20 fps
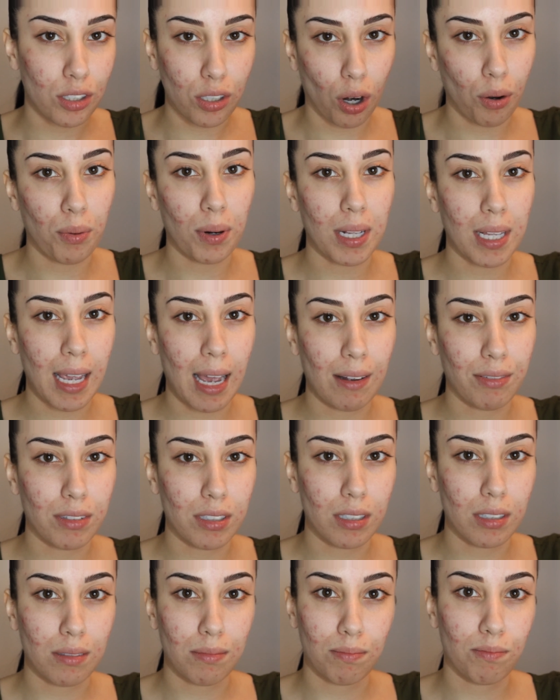don't really have
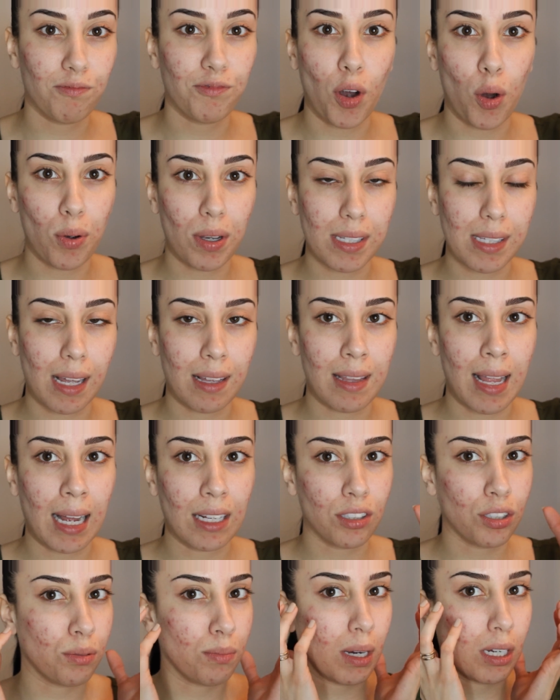to focus on
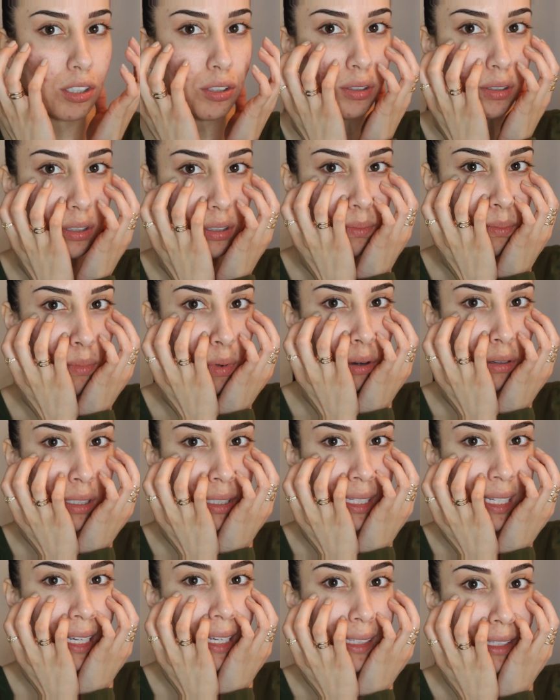that too much.
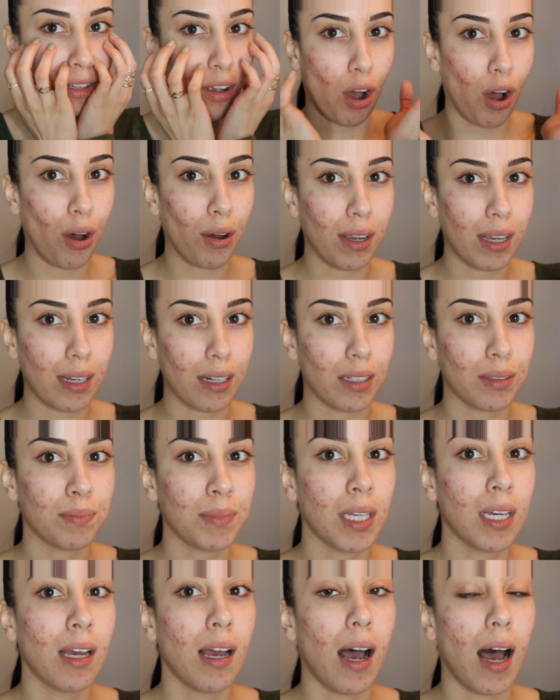Mostly it's all
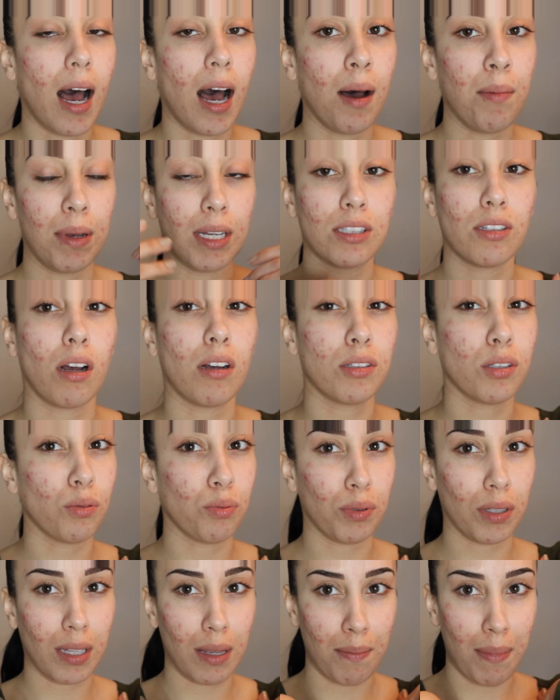here. It's also
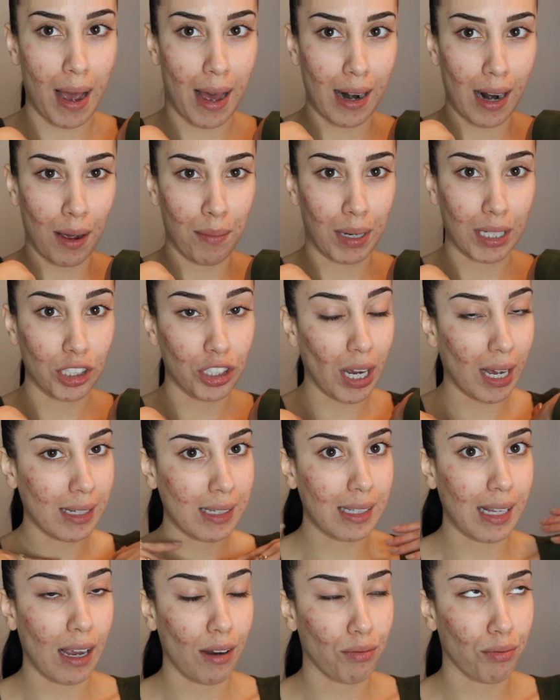really bad on my
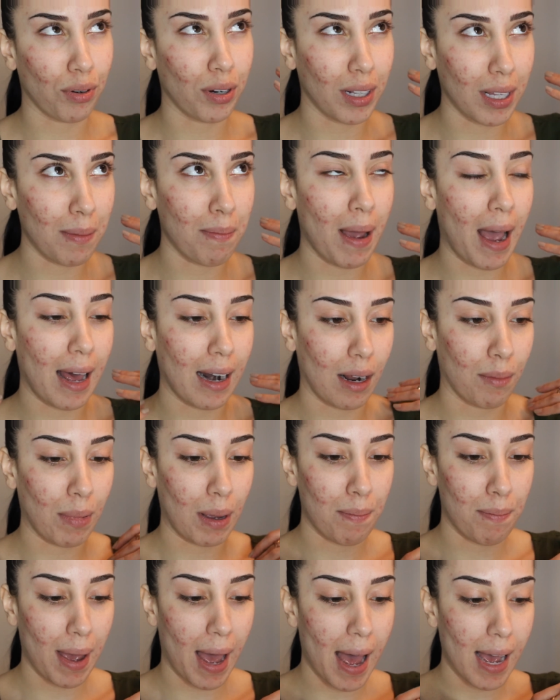chest and really bad on
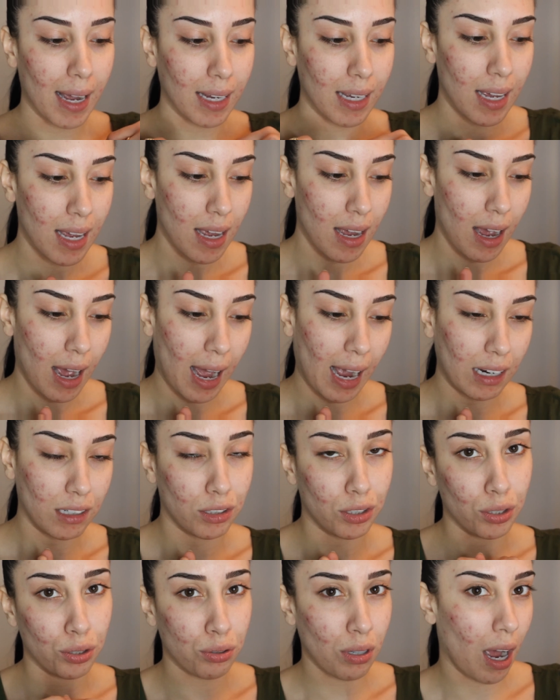my back. I
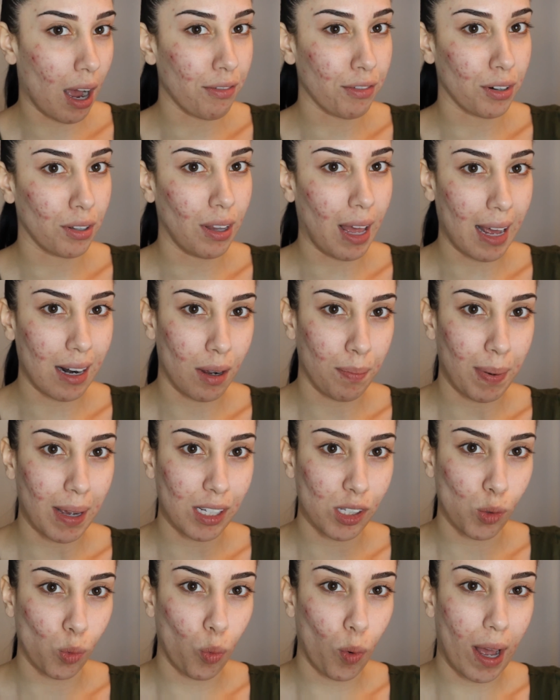do cover that up
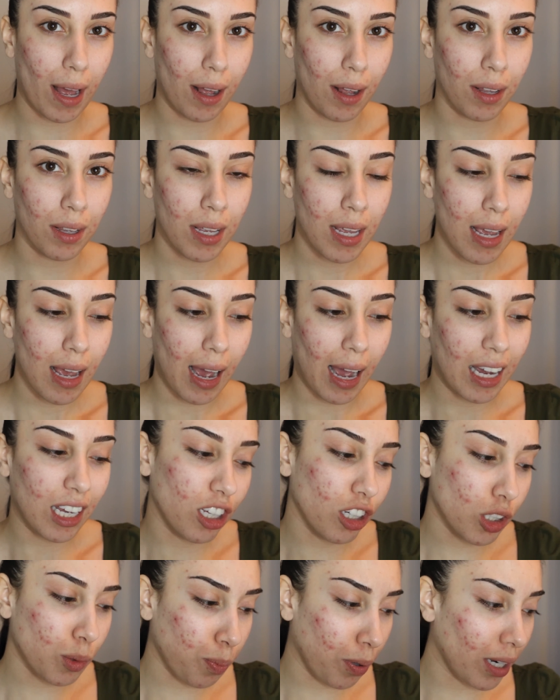as well. I
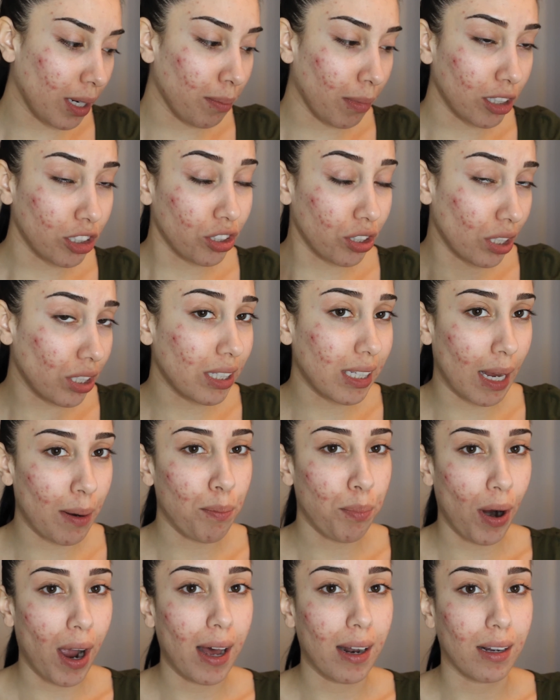use pretty much the
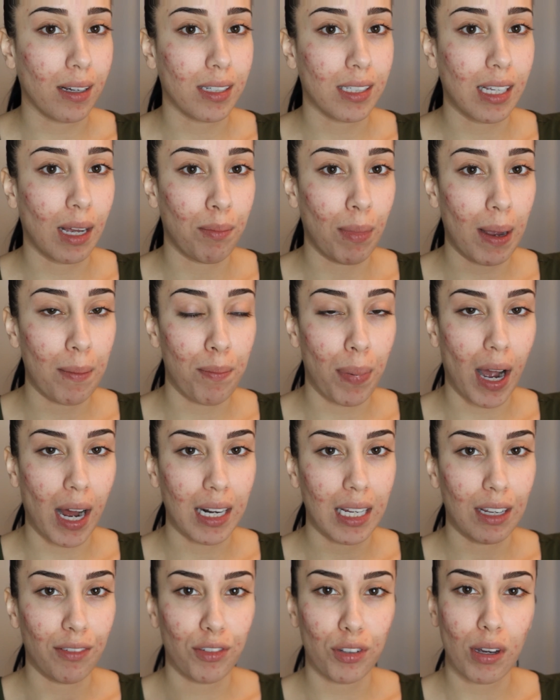same products on my
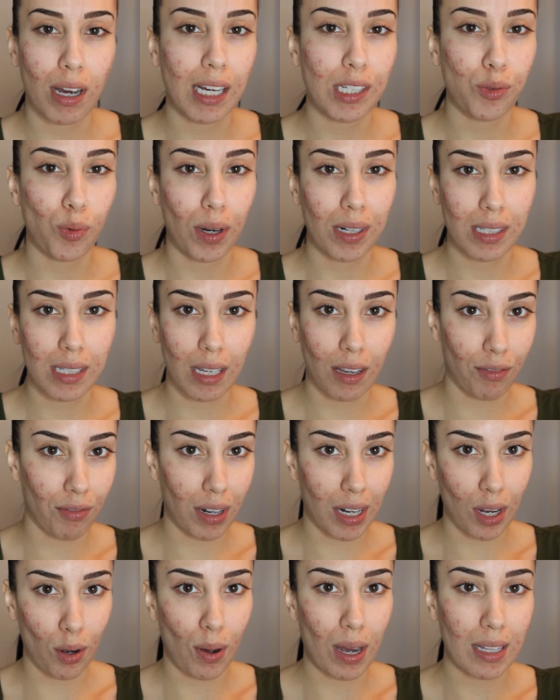body. If you guys want to see a
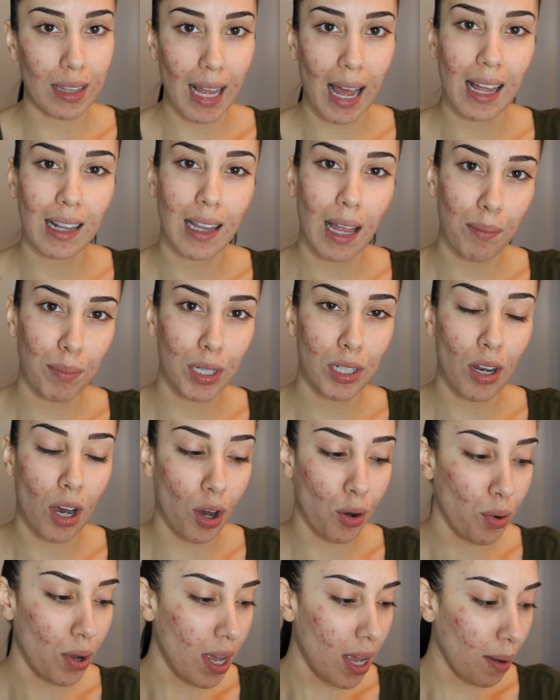video on that, let me
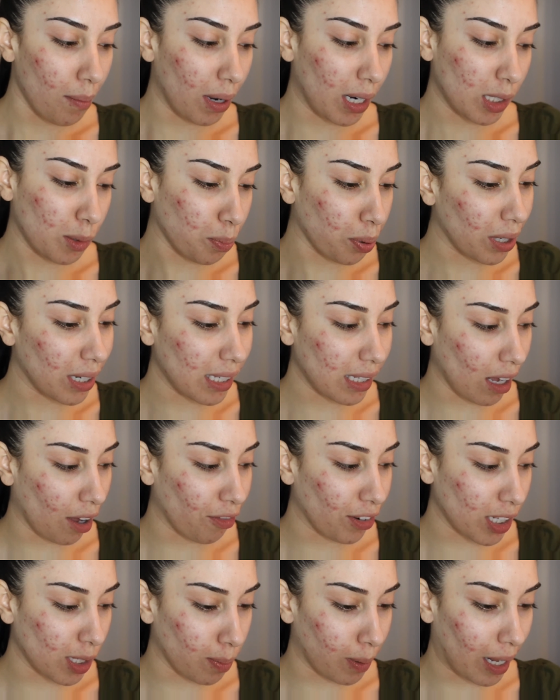know, but it's pretty
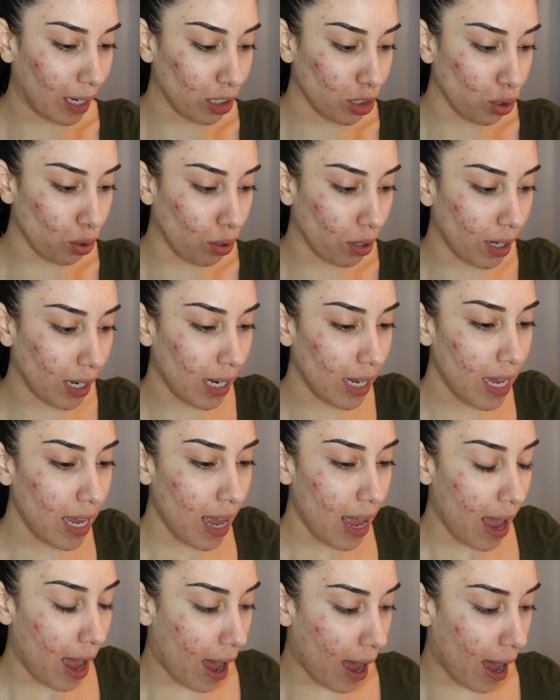self-explanatory.